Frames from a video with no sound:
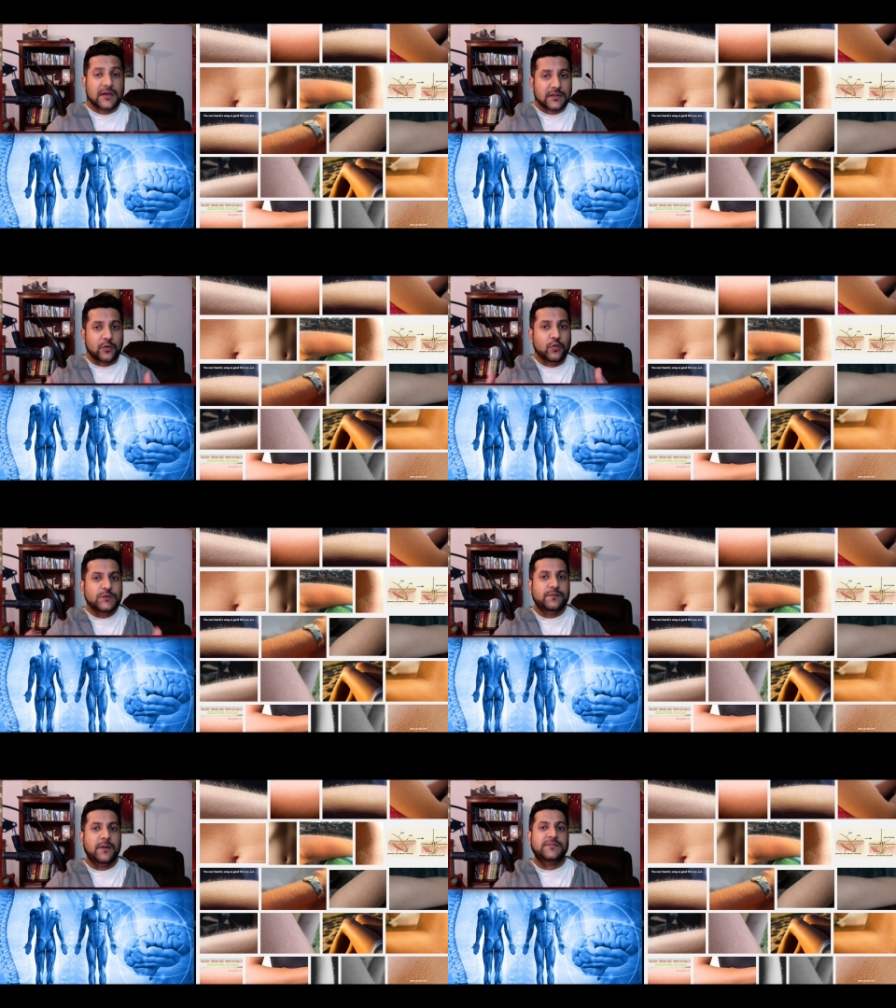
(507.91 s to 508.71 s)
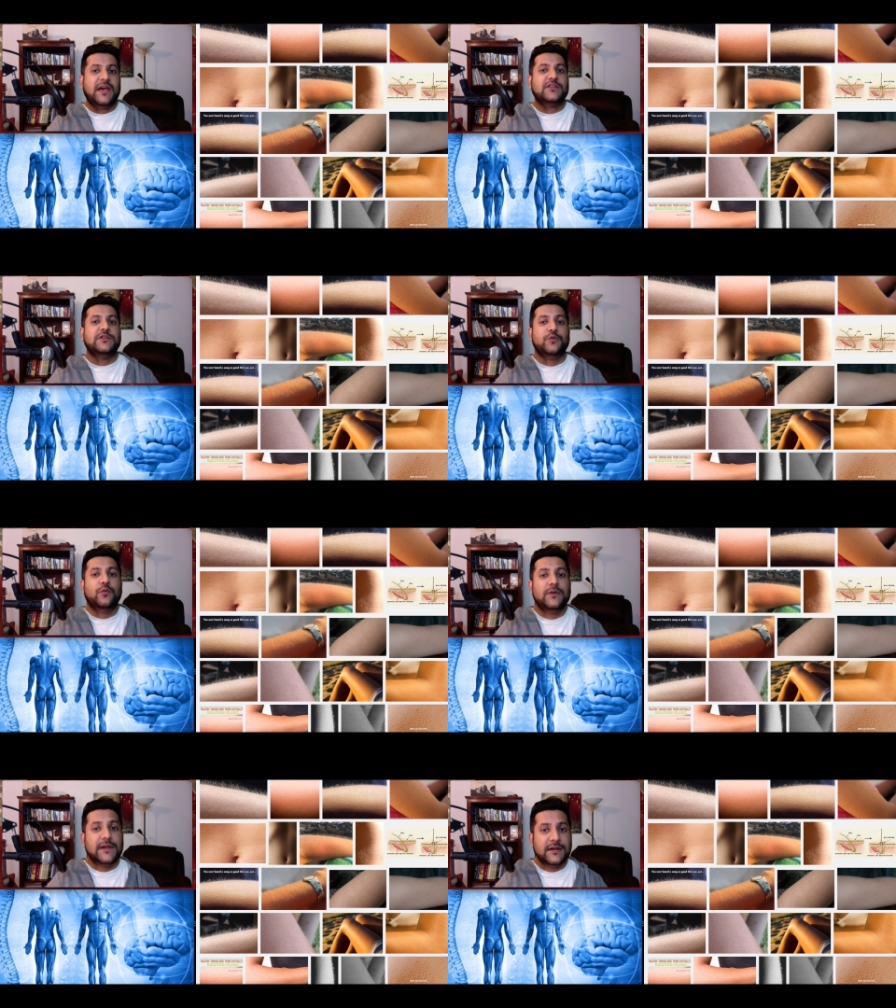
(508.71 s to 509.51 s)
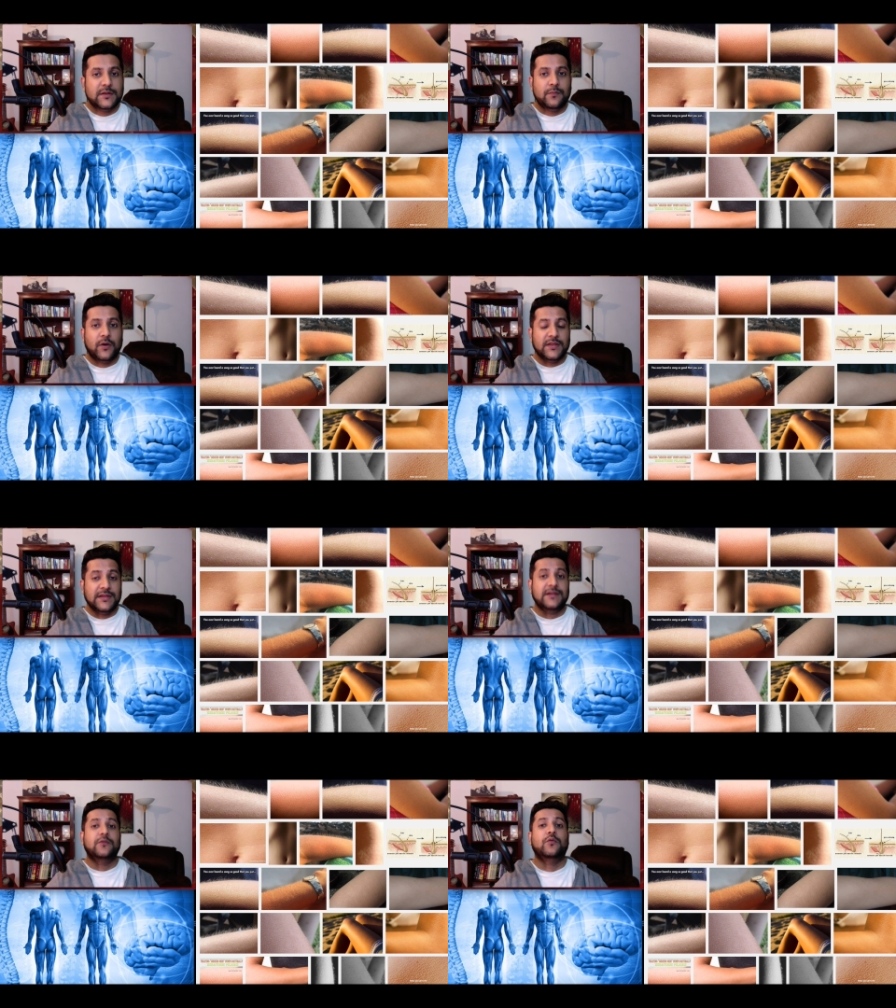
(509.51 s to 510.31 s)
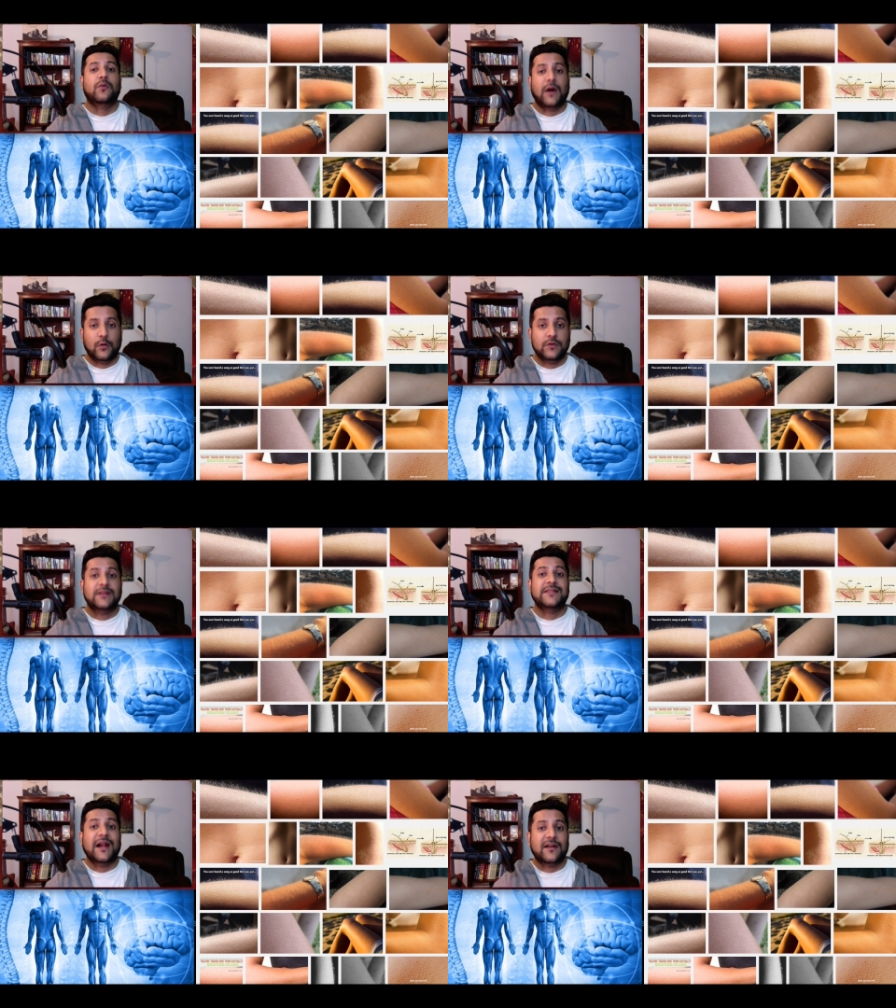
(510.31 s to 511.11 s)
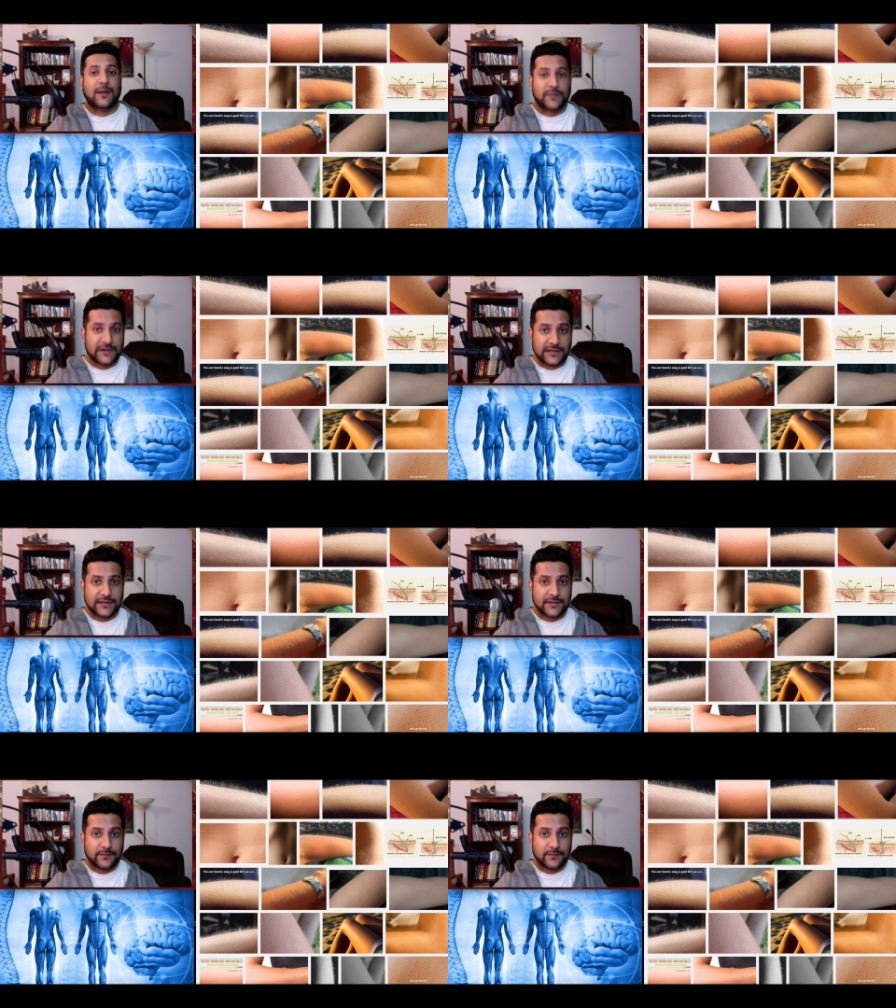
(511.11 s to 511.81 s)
The goosebumps actually don't let the body heat go out that rapidly.